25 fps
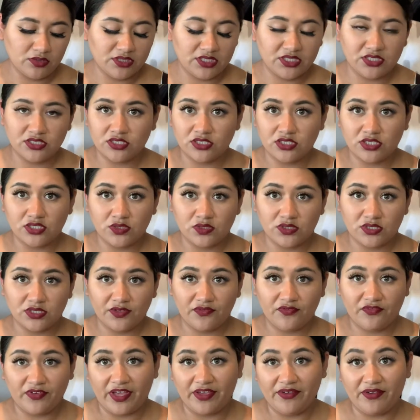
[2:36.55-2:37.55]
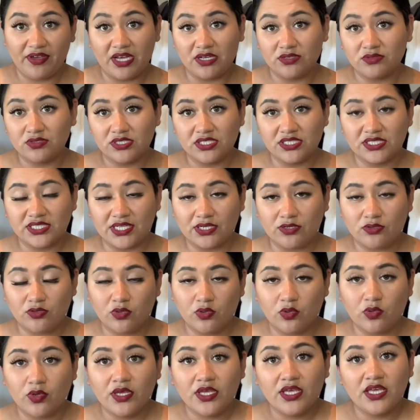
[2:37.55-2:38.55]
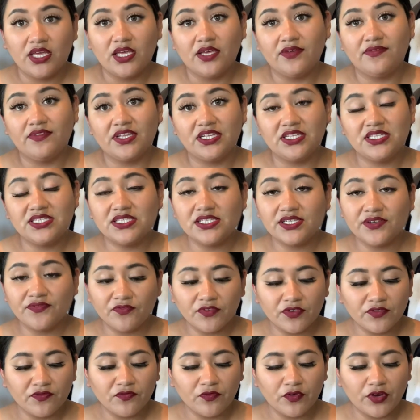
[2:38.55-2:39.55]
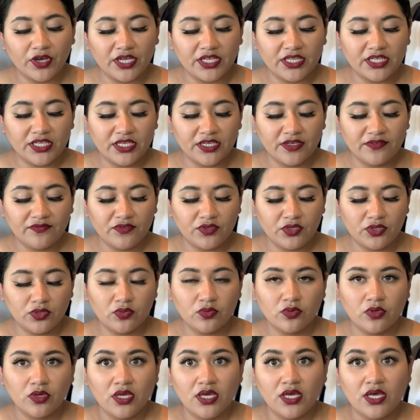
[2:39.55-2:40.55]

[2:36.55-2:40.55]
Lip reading: I just use the 5 ounces. I don't know if that's different for any of you.